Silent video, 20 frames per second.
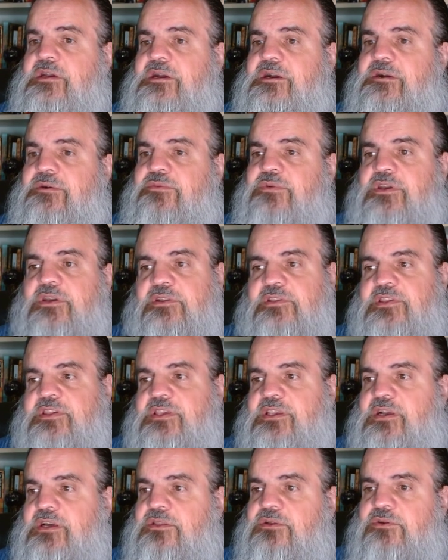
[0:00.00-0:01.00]
Uh, we could
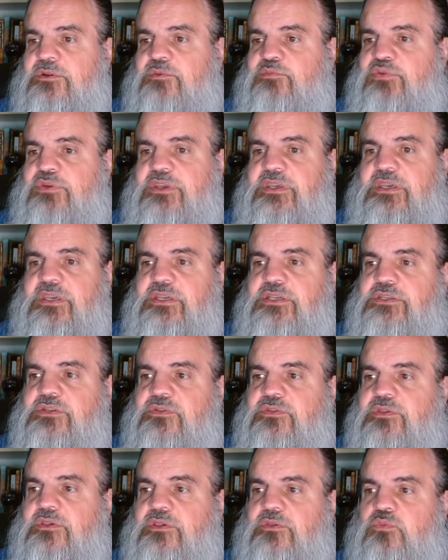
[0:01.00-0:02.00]
see other
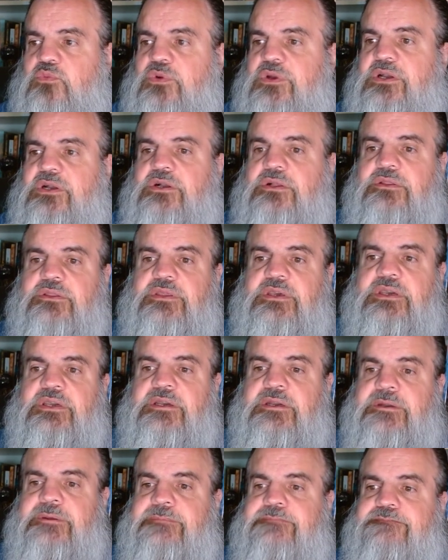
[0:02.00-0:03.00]
implications as well, uh,
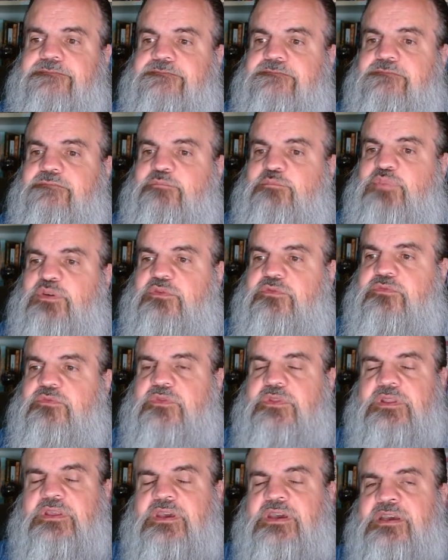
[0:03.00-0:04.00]
but
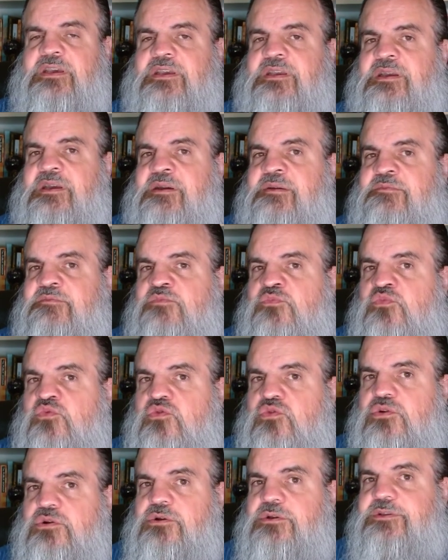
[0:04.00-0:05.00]
a
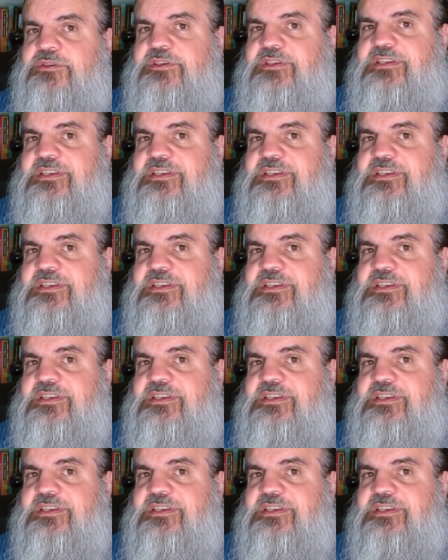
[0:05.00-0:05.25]
more